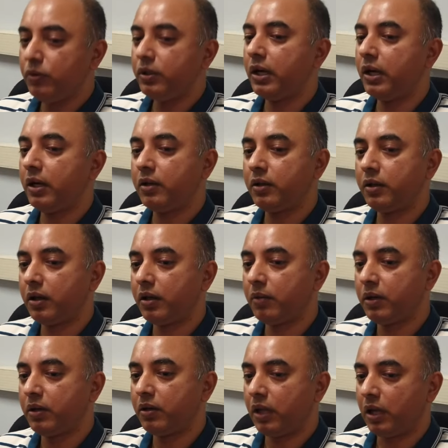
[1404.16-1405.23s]
do that,
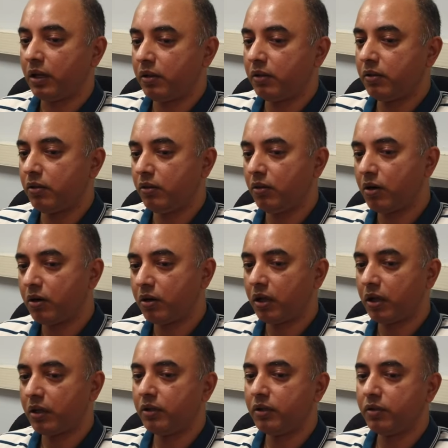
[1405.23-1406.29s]
but that is not
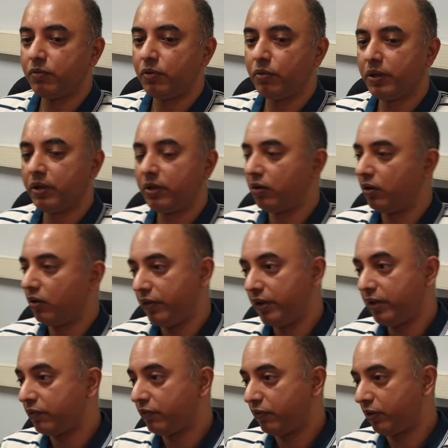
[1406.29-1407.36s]
at this moment
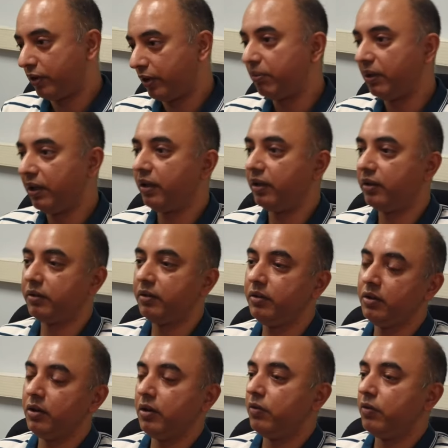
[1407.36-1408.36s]
always for replication.